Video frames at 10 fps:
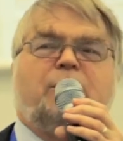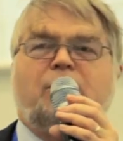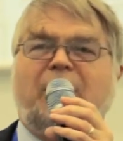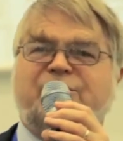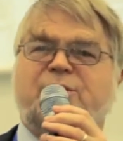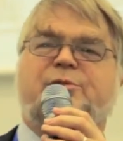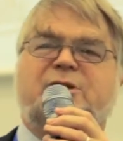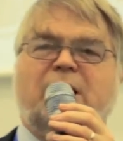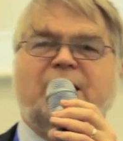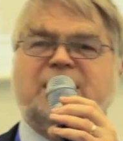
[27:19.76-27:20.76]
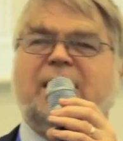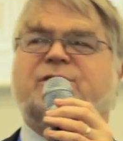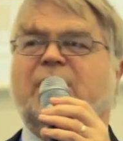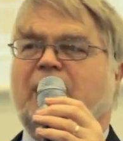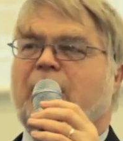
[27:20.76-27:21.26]
who have subsidized
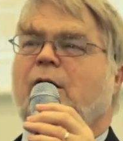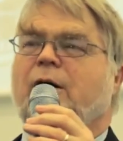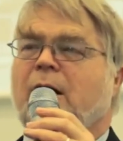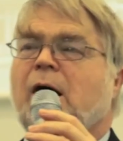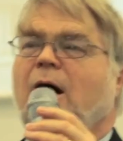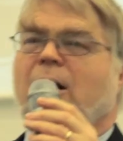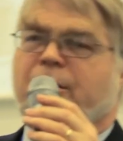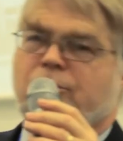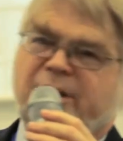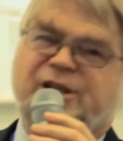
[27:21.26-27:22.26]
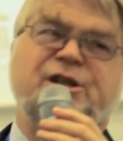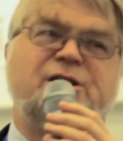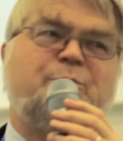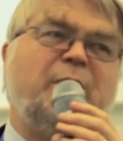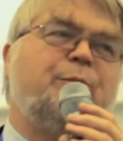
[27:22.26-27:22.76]
housing in Ghana are the
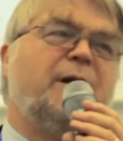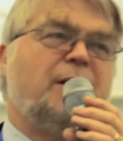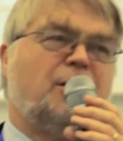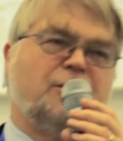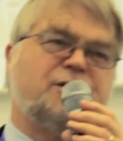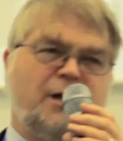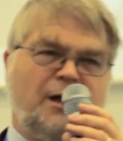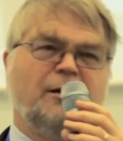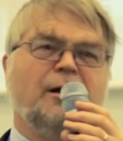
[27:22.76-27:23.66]
richest people in the country